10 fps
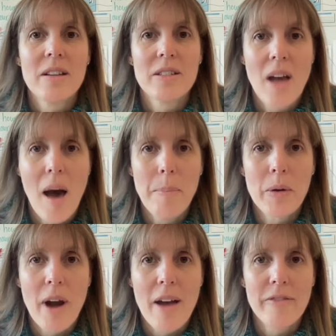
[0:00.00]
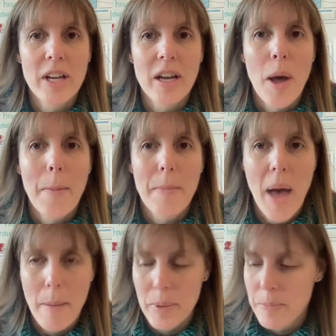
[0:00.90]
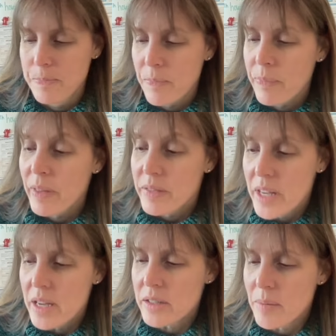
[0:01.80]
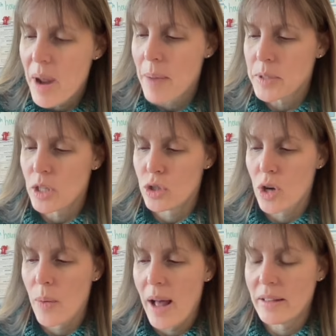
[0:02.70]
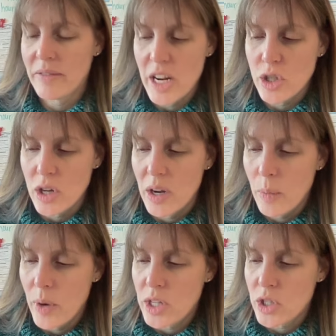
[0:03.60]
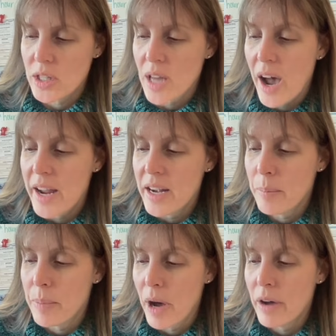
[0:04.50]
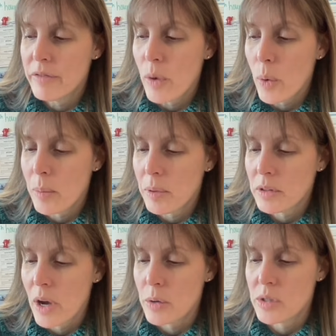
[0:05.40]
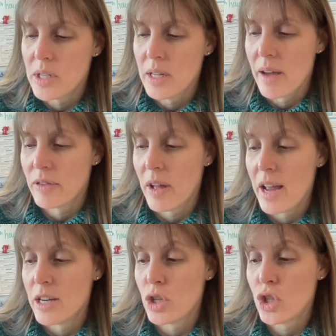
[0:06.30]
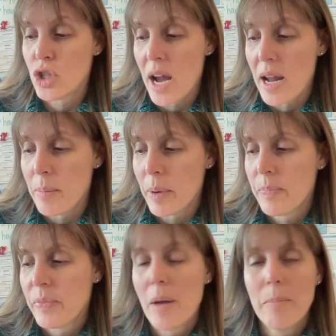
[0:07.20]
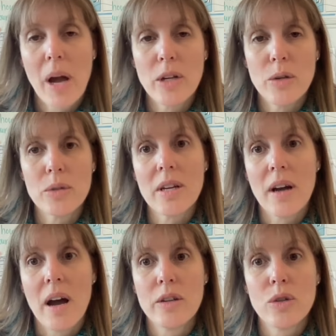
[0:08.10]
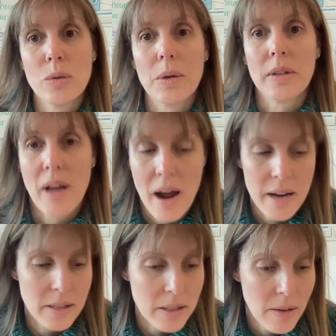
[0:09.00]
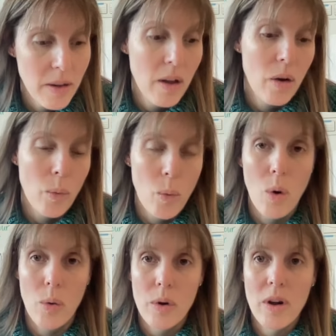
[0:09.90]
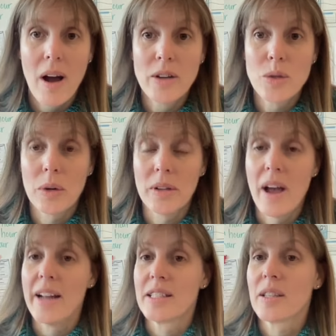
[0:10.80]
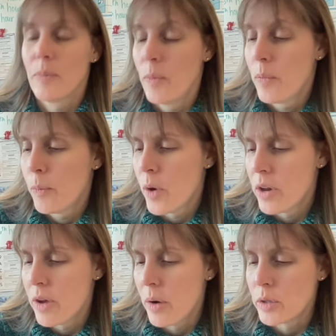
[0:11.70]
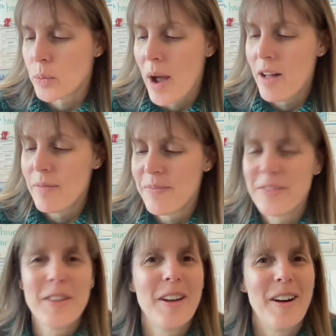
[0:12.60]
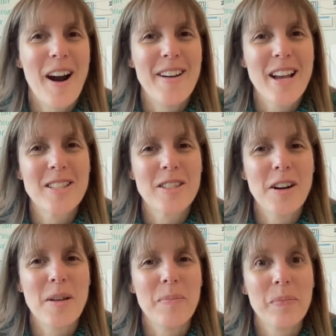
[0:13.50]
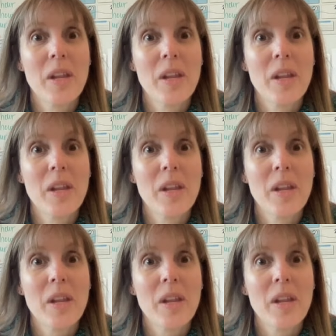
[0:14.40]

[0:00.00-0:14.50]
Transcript: topographic map. These are maps that show elevation, which is height above or below sea level, and shape by using contour lines. Whoa, contour lines. What are those? Well, they're our next term.